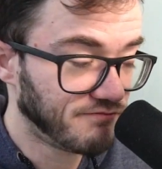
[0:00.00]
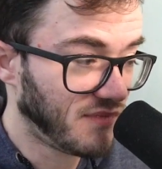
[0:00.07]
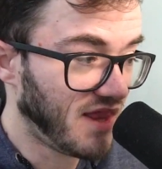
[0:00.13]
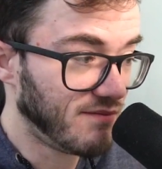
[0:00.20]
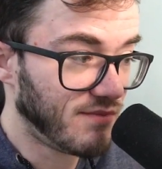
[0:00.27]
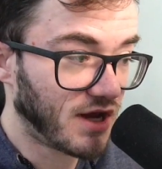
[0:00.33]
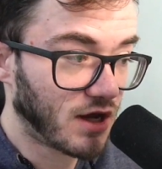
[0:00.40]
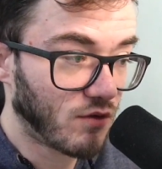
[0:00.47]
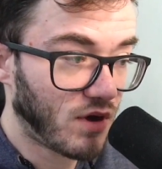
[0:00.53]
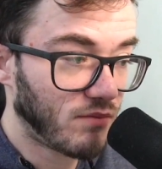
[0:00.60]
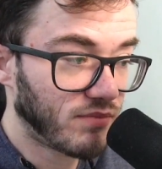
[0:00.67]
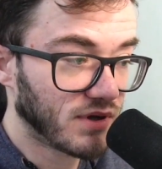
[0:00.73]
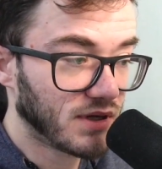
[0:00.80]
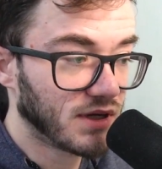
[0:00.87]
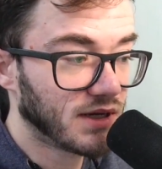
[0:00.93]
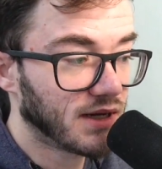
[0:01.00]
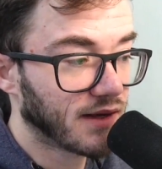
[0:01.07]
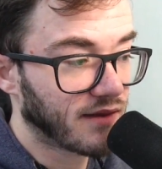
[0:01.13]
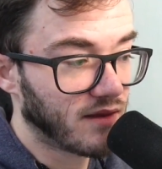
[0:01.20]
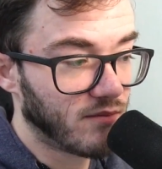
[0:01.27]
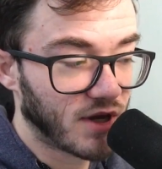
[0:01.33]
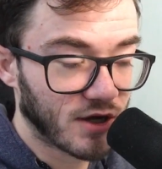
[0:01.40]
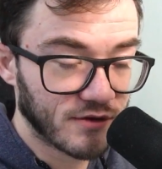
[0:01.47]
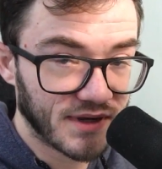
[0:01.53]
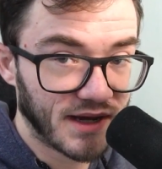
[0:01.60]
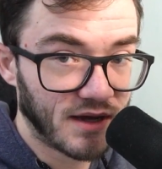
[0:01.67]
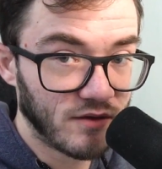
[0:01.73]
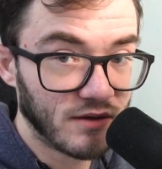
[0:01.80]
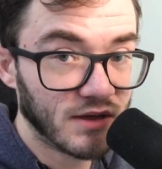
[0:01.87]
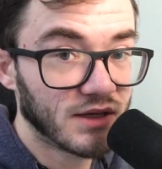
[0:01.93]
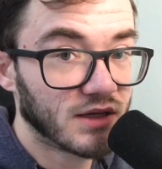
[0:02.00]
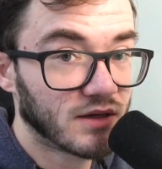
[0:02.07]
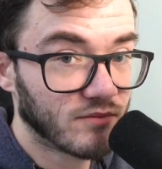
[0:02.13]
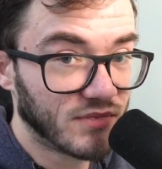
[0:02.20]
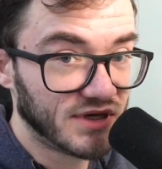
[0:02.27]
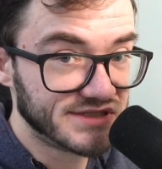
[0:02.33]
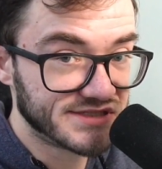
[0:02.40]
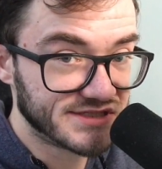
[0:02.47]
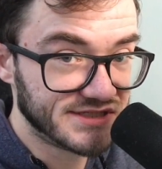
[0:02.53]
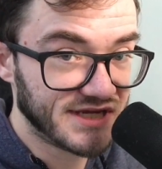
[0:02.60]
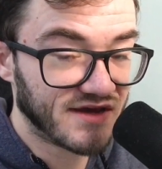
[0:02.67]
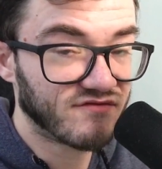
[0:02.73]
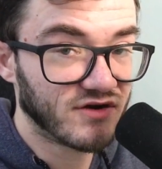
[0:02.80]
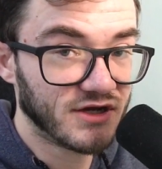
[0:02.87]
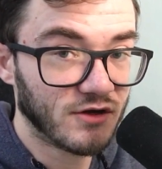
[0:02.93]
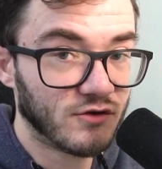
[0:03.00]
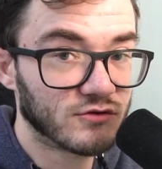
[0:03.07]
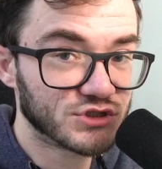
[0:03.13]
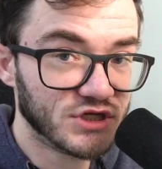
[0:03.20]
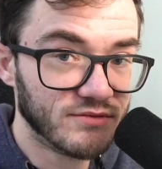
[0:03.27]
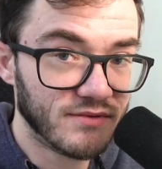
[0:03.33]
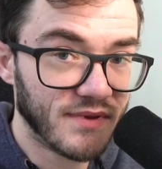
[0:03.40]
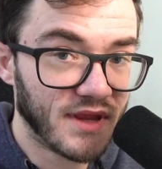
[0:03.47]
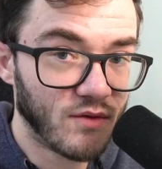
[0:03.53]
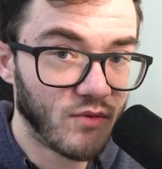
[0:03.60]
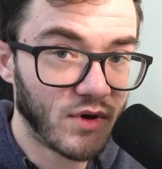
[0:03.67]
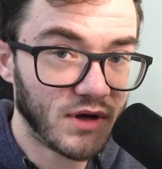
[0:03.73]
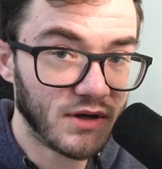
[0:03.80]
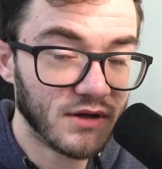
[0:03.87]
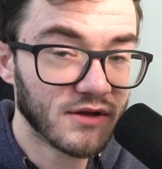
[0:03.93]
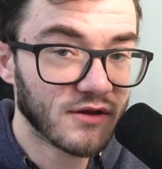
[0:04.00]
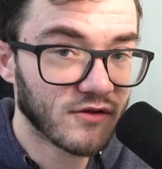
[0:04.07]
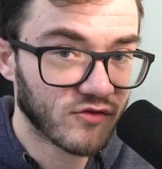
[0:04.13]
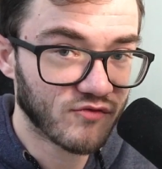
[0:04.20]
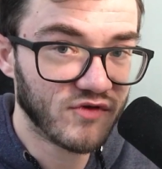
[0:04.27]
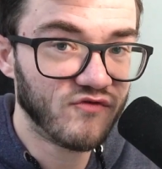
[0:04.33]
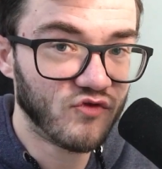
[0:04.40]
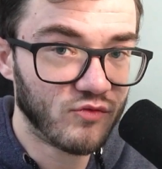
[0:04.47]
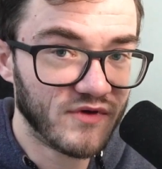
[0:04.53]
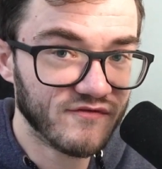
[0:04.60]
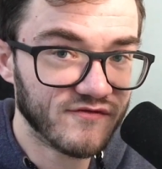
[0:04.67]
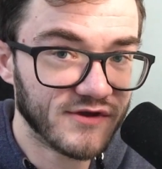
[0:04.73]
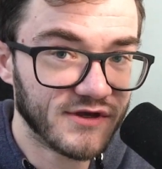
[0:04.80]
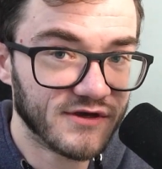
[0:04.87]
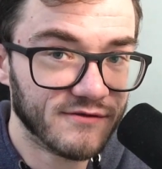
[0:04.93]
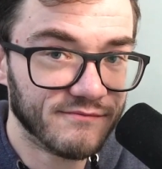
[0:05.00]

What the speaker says: They may go up, they may go down, but it's definitely a lot cheaper than they were 3-4 months ago.